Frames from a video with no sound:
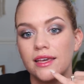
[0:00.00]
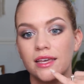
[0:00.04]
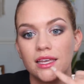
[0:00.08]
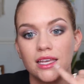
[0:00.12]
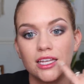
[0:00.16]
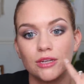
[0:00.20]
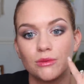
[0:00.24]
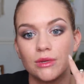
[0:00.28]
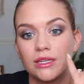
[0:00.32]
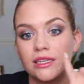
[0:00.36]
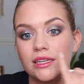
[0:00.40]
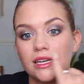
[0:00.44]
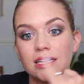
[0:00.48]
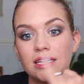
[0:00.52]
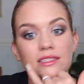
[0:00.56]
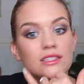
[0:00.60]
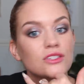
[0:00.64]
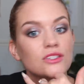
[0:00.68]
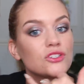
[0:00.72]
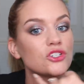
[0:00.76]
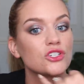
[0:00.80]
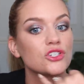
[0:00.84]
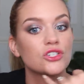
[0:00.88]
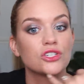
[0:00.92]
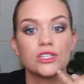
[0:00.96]
it'll be nice
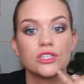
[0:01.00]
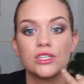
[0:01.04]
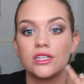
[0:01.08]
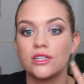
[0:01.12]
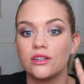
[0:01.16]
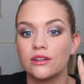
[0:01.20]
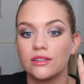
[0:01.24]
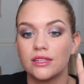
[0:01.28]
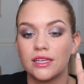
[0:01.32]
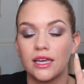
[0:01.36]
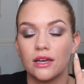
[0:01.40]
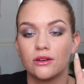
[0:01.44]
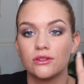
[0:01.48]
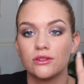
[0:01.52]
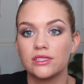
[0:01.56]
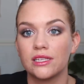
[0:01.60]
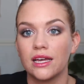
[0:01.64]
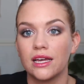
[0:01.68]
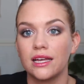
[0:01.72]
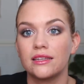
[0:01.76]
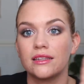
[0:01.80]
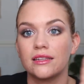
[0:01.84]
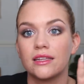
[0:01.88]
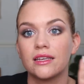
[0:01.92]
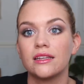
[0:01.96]
and sheer on the
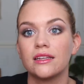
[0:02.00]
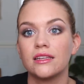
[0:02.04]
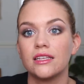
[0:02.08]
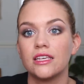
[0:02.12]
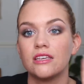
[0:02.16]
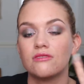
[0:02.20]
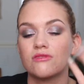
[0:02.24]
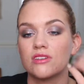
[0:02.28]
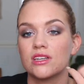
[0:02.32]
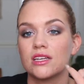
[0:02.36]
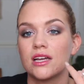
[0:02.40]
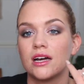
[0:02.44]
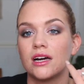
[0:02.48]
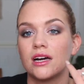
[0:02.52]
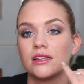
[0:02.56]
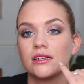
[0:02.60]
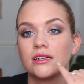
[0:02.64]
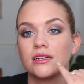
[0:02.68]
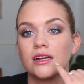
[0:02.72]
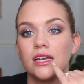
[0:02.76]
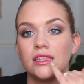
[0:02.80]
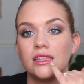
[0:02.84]
outside and like an even color,